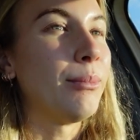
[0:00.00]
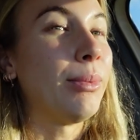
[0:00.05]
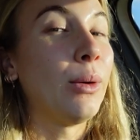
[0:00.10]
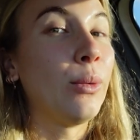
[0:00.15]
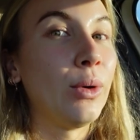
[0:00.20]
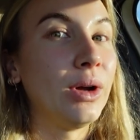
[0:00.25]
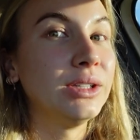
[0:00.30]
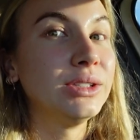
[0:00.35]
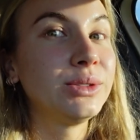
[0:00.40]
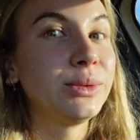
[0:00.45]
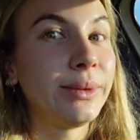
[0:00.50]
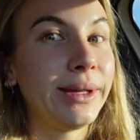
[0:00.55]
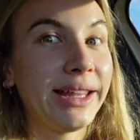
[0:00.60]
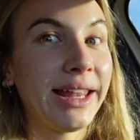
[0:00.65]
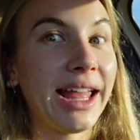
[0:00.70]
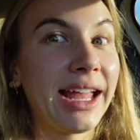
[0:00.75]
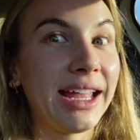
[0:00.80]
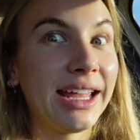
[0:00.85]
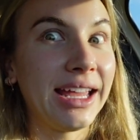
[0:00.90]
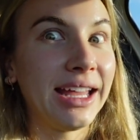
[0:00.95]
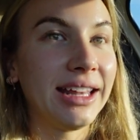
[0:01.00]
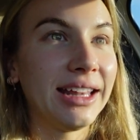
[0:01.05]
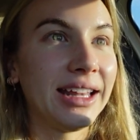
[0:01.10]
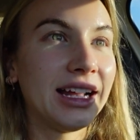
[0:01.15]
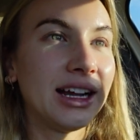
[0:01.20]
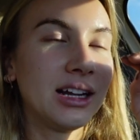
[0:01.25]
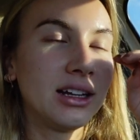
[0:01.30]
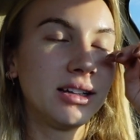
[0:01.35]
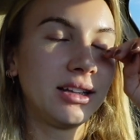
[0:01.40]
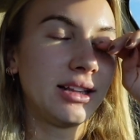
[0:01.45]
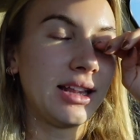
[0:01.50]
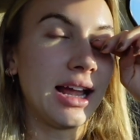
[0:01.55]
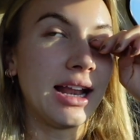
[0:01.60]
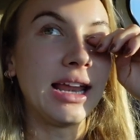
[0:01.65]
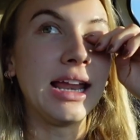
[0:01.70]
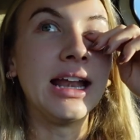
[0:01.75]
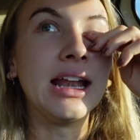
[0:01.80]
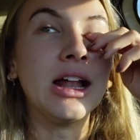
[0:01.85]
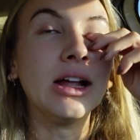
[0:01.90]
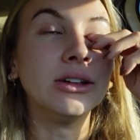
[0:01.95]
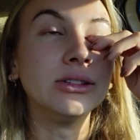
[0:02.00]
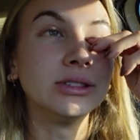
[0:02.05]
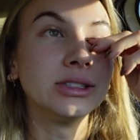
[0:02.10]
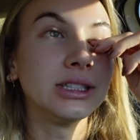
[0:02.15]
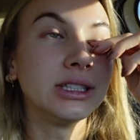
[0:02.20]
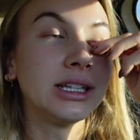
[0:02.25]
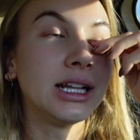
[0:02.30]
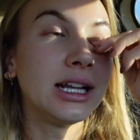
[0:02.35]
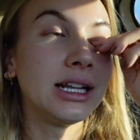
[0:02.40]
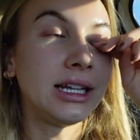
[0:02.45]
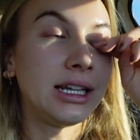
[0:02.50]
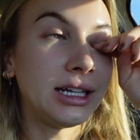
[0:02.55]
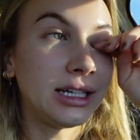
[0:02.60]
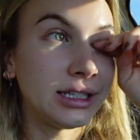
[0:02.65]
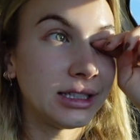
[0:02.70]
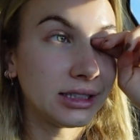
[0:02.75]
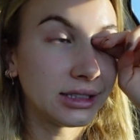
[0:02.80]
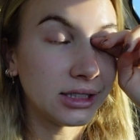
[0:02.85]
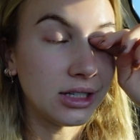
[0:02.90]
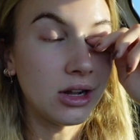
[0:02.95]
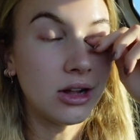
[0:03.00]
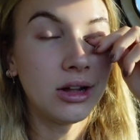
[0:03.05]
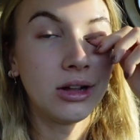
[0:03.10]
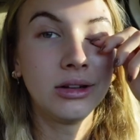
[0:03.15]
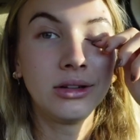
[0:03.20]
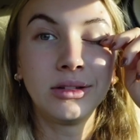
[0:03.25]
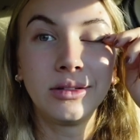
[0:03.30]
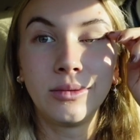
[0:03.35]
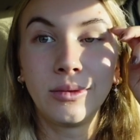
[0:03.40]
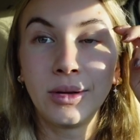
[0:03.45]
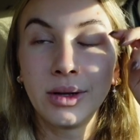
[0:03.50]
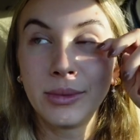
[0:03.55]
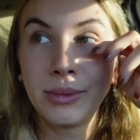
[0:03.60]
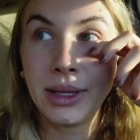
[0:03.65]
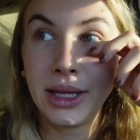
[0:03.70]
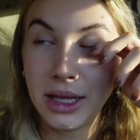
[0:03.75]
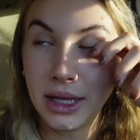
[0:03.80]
But once we like get there, then he knows, and then he does not wanna be